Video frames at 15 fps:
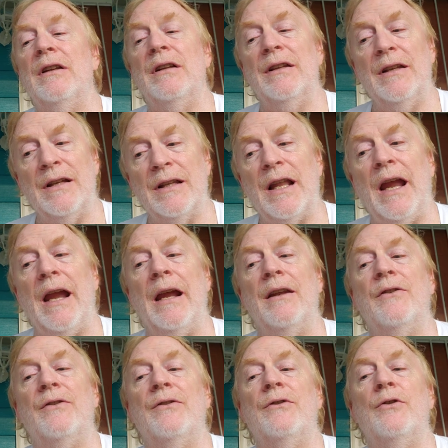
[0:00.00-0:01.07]
the
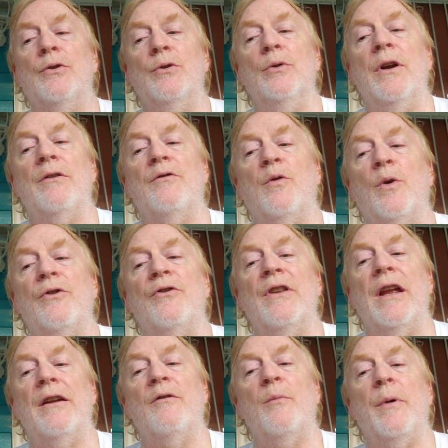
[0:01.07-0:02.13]
lands too, and forced
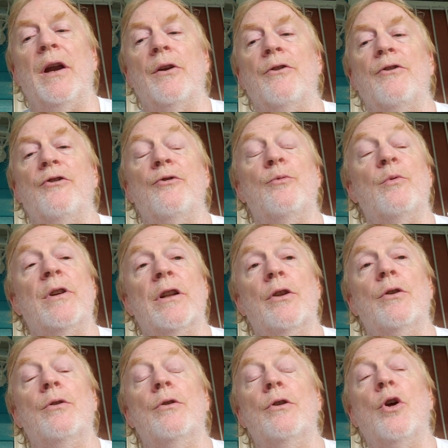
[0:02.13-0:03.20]
Native Americans to
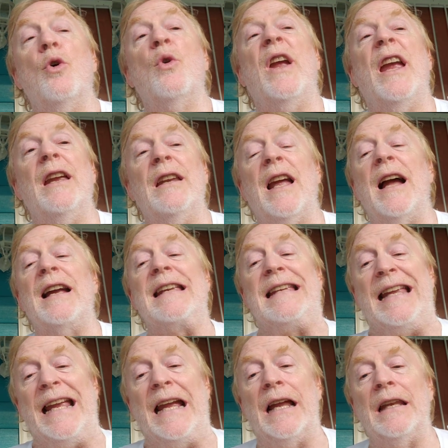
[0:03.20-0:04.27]
relocate
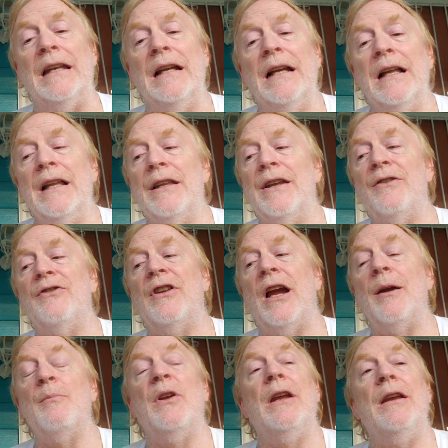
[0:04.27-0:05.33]
again, this
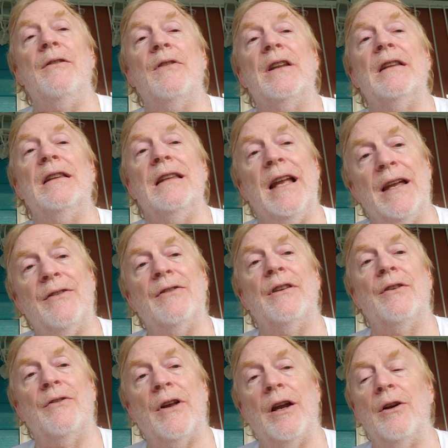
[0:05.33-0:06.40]
time to even less
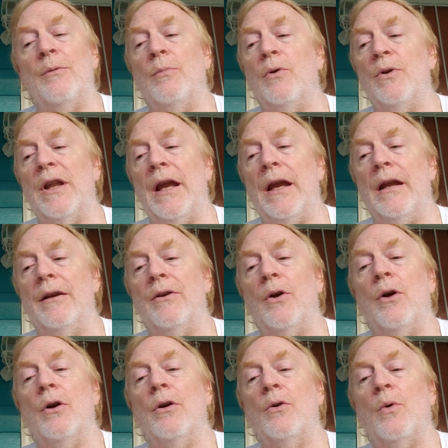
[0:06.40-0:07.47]
desirable land
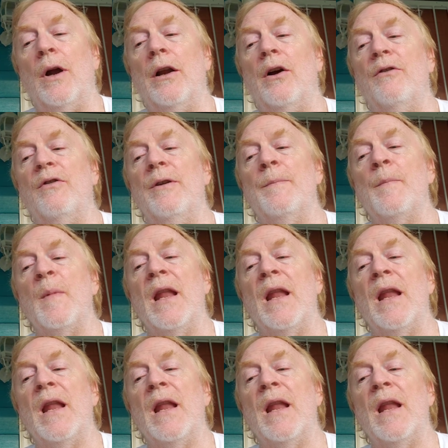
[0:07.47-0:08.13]
quite often.